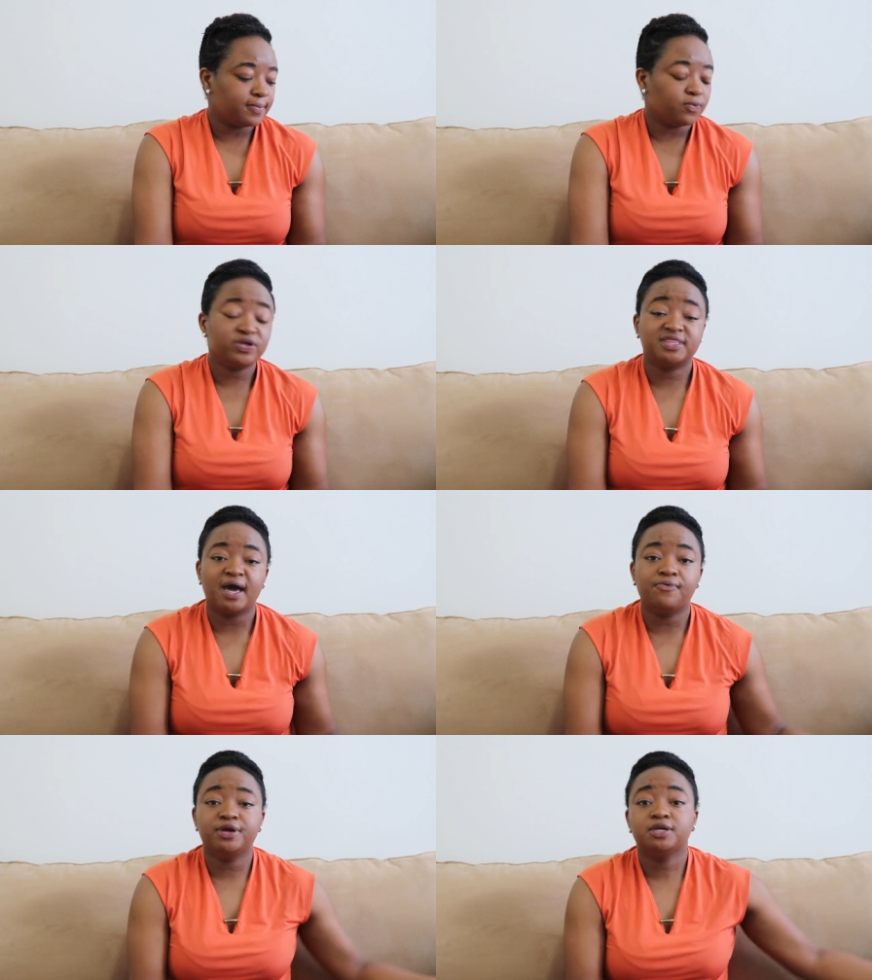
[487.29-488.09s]
With
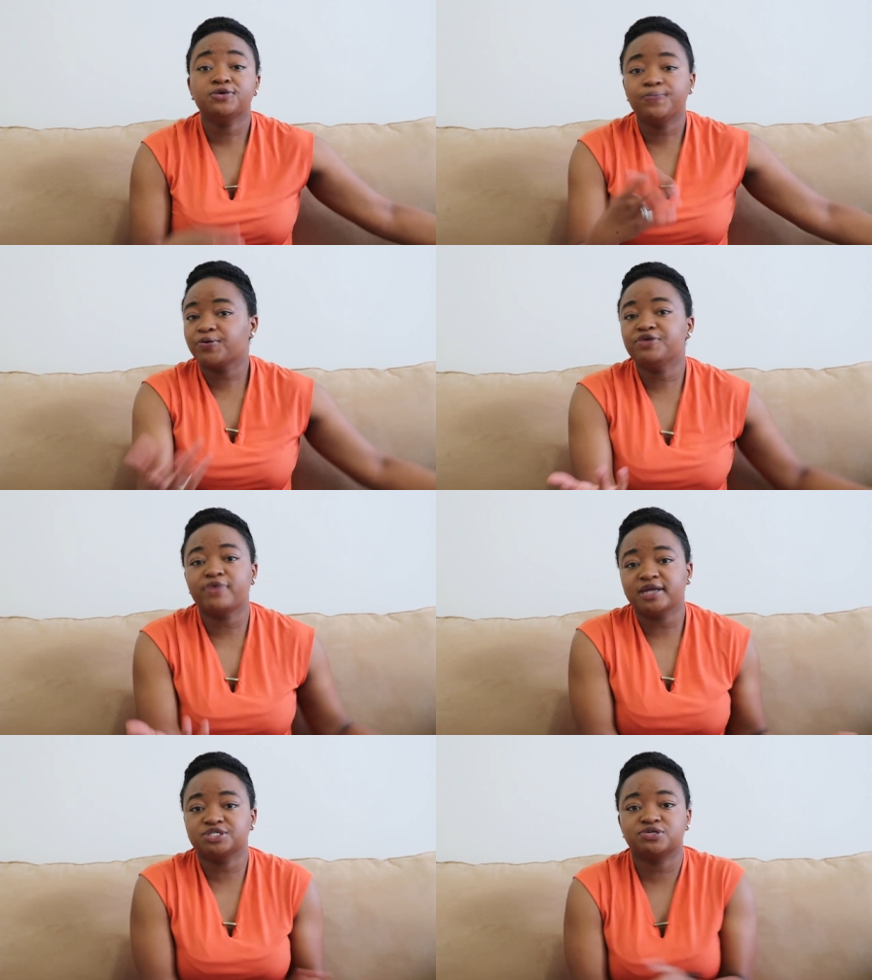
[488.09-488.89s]
that one, you
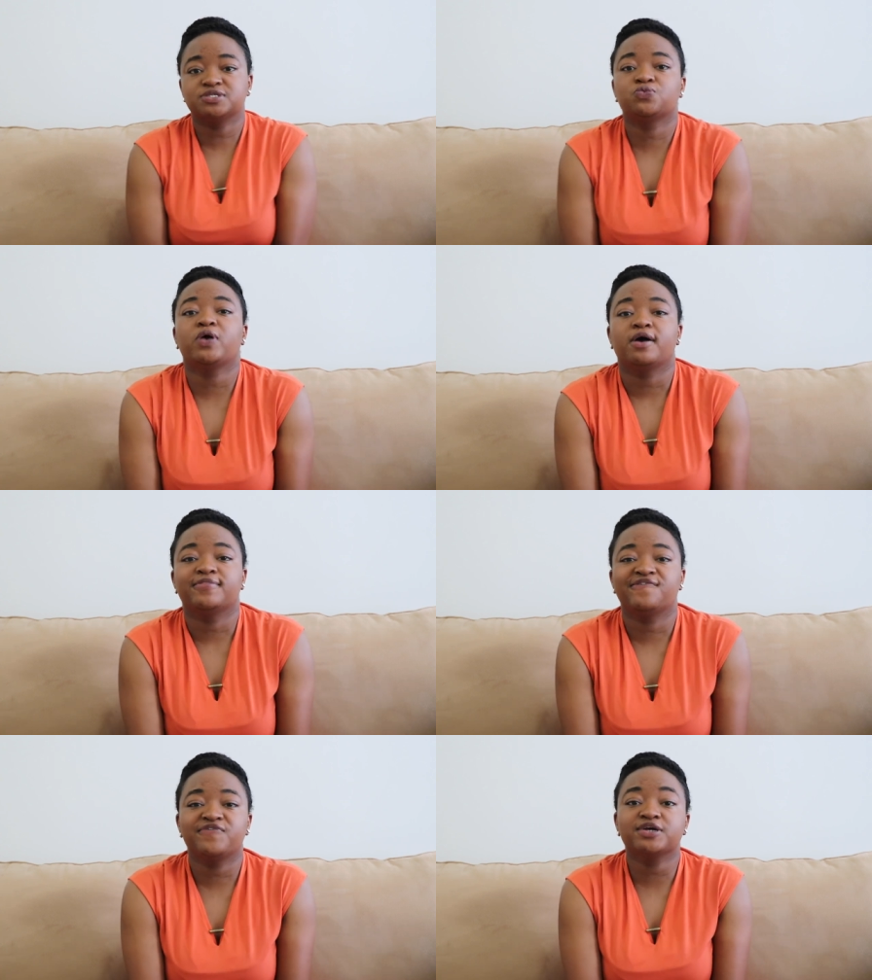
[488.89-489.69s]
pre-register as well.
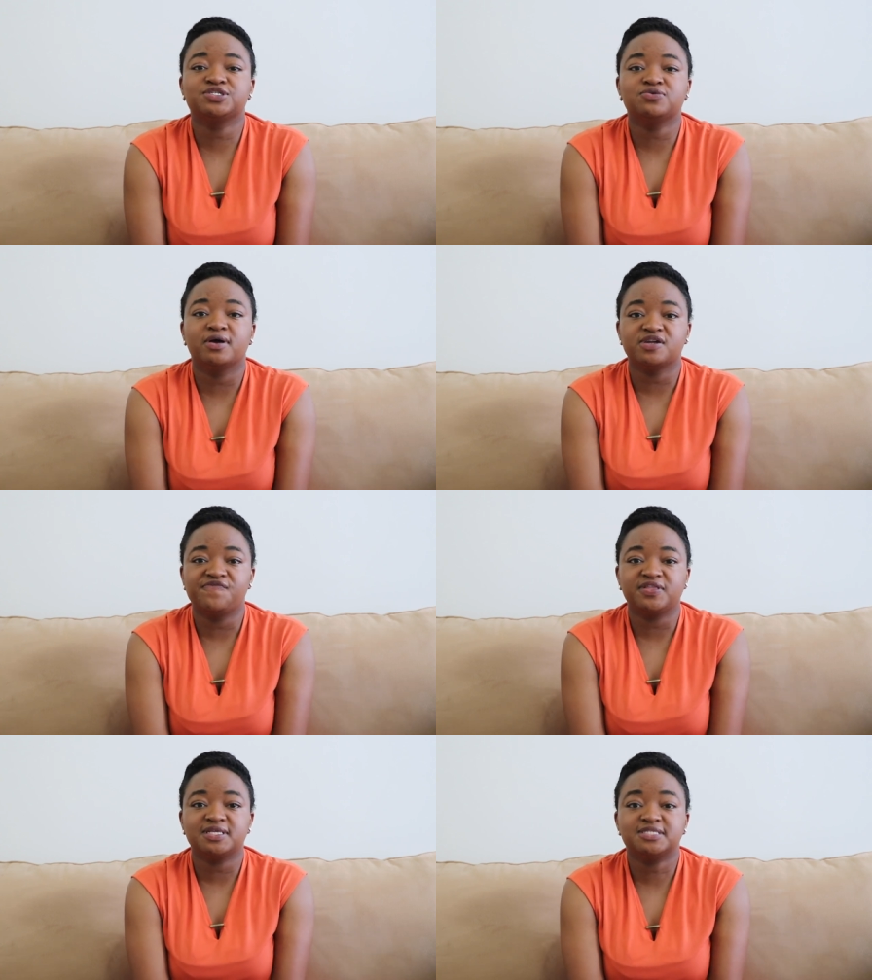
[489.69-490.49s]
The first
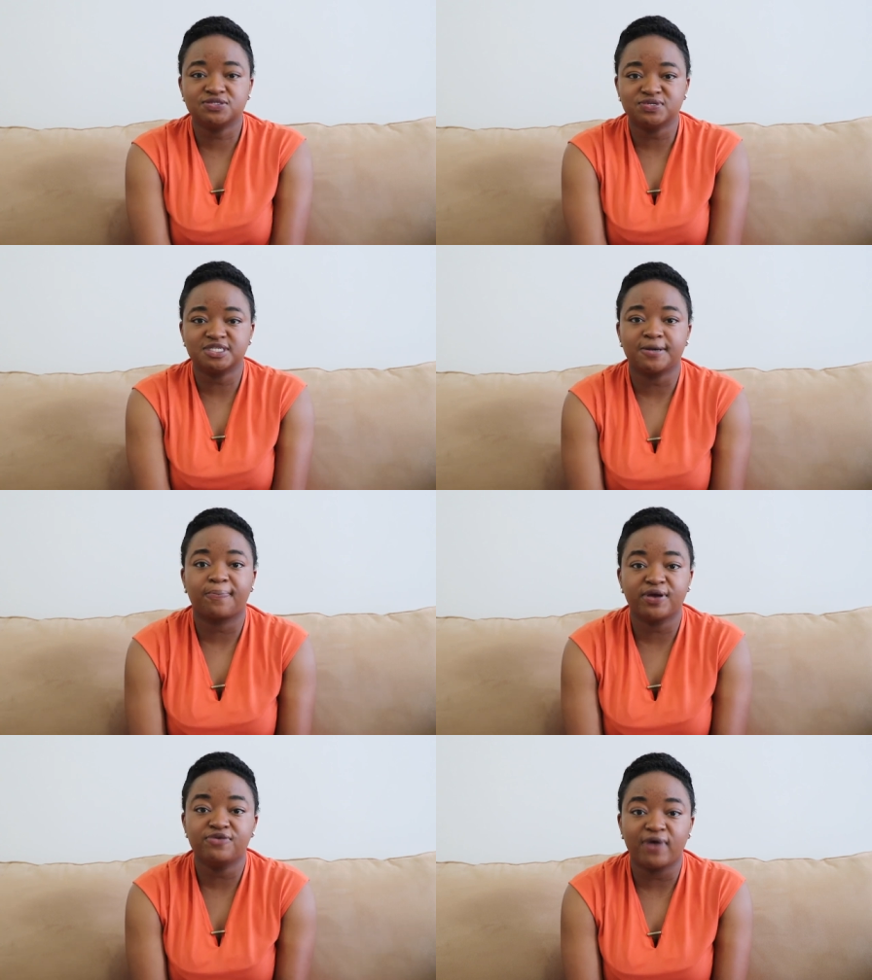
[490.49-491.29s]
250 students to
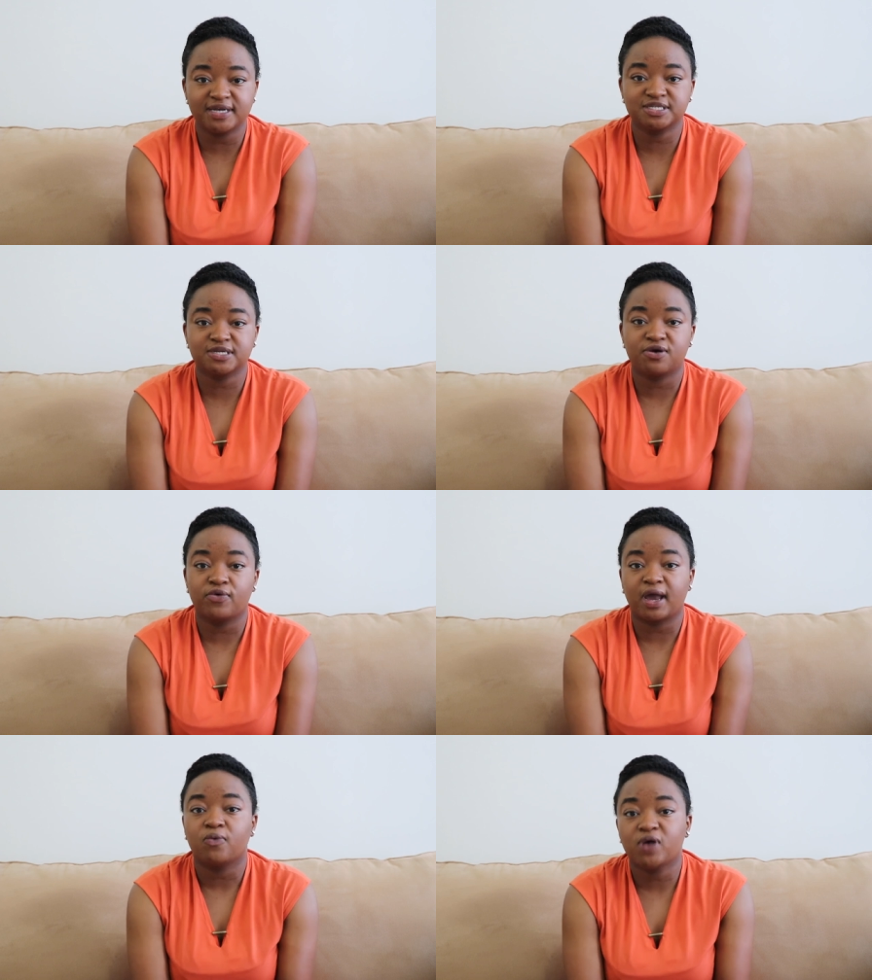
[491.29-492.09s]
pre-register
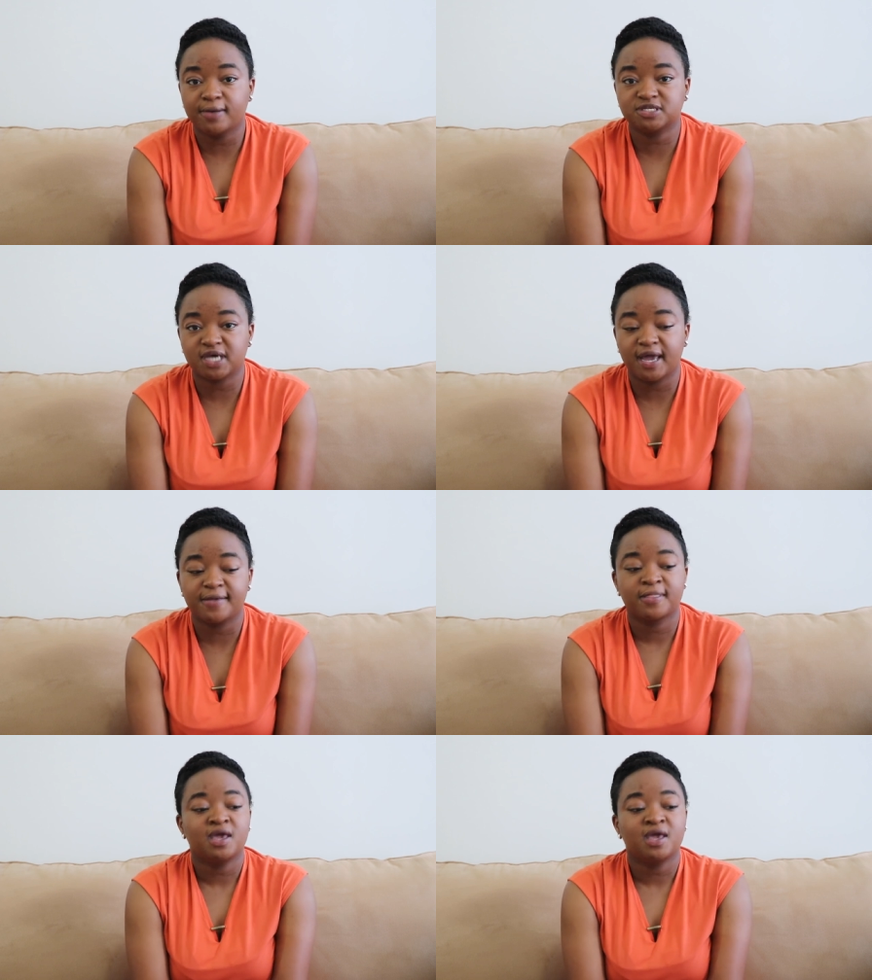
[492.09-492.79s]
on our website